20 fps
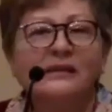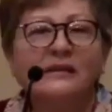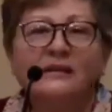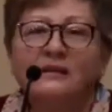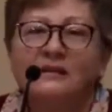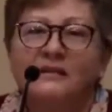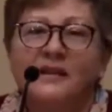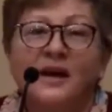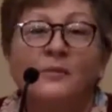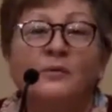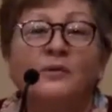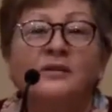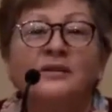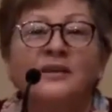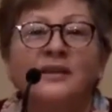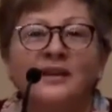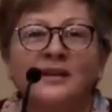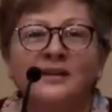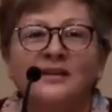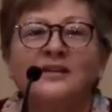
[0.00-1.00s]
That was the
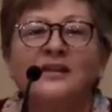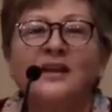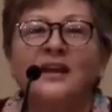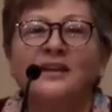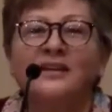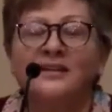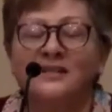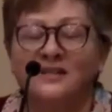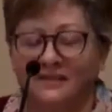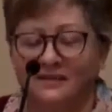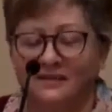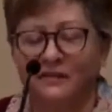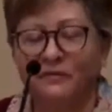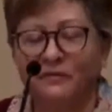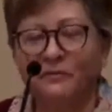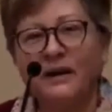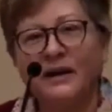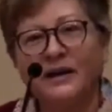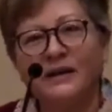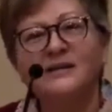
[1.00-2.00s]
extent of
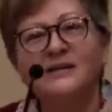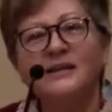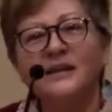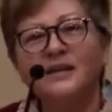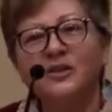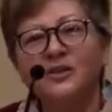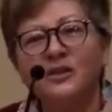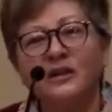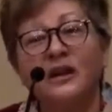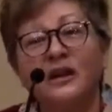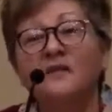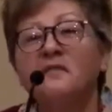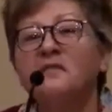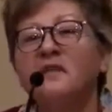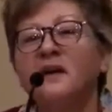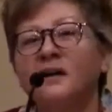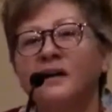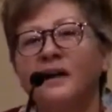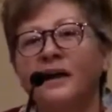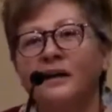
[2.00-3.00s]
my intention, I
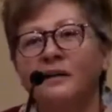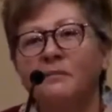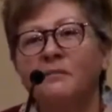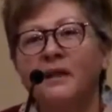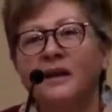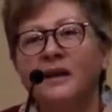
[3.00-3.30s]
felt like many